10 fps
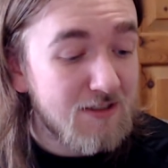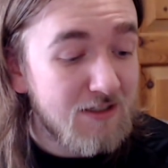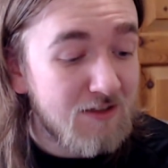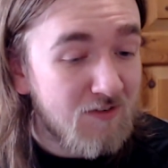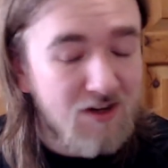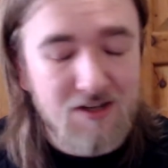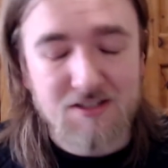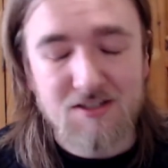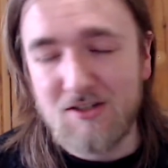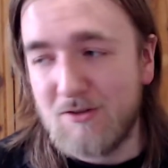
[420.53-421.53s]
in
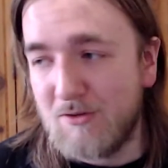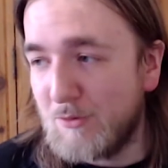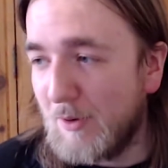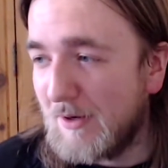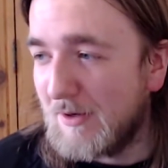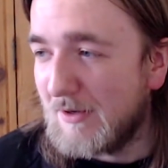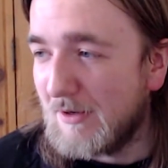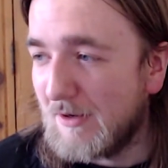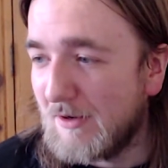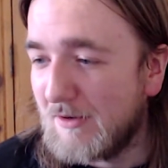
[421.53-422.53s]
regards to
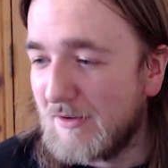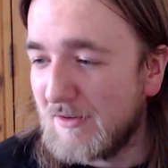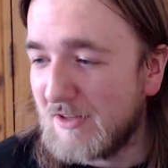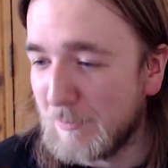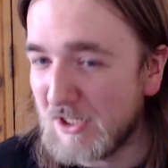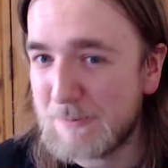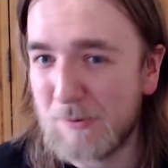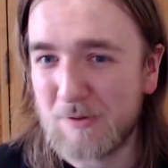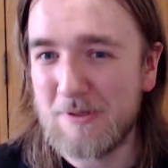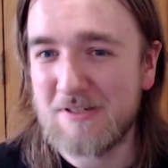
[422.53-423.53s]
the
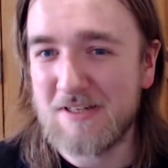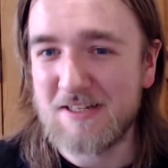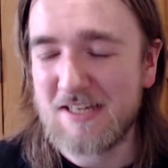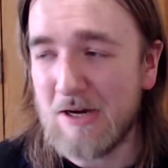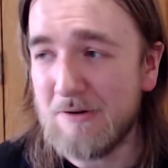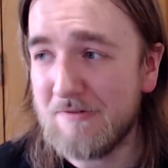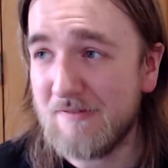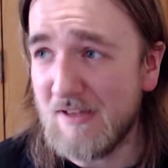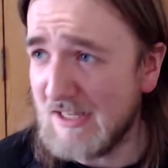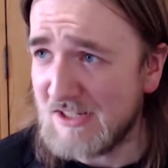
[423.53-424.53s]
motorsport community itself,
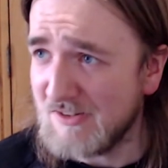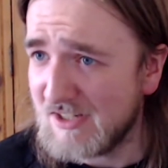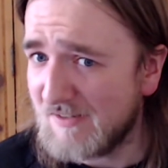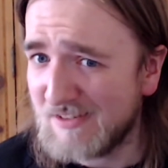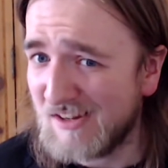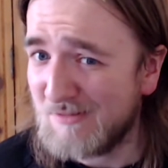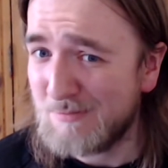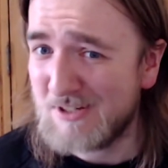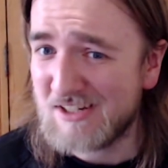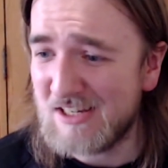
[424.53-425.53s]
it's not something that I've
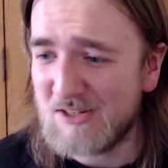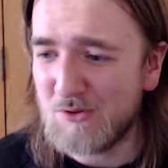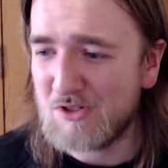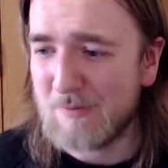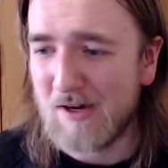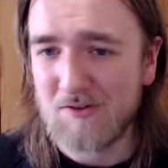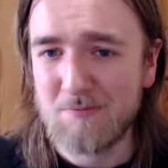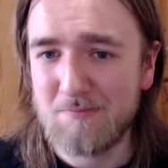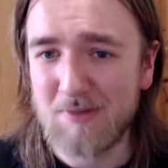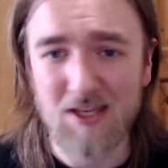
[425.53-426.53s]
particularly talked about,
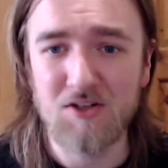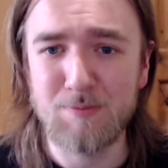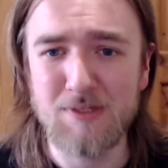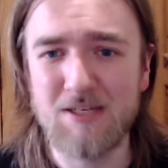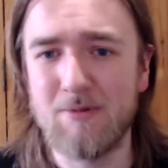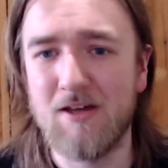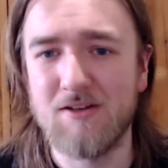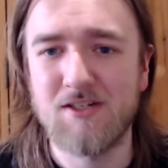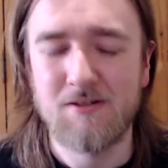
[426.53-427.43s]
being LGBT+.